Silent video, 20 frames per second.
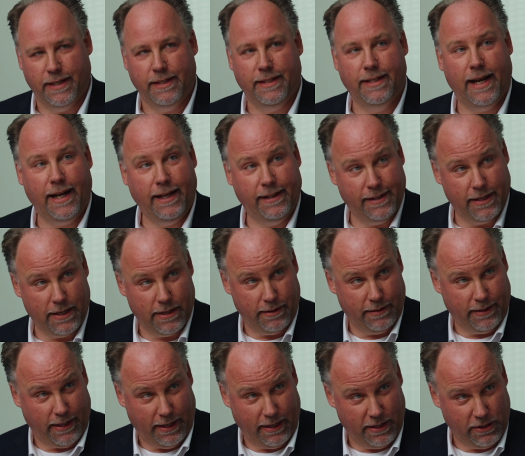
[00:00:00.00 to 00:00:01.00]
data
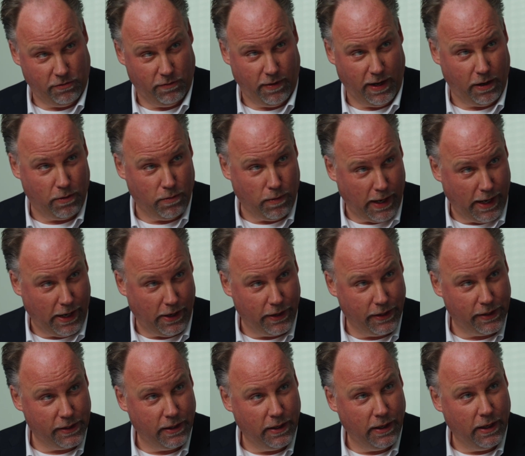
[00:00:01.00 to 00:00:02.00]
that is
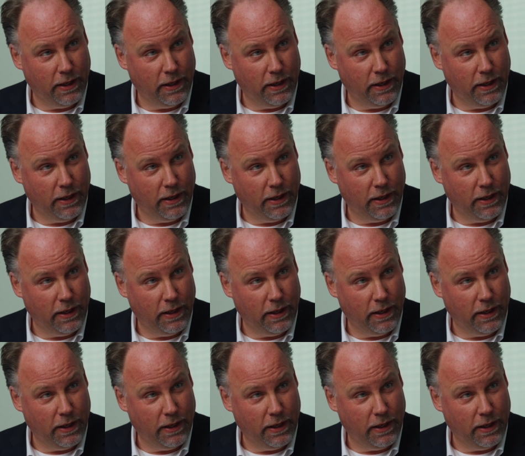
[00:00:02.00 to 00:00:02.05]
required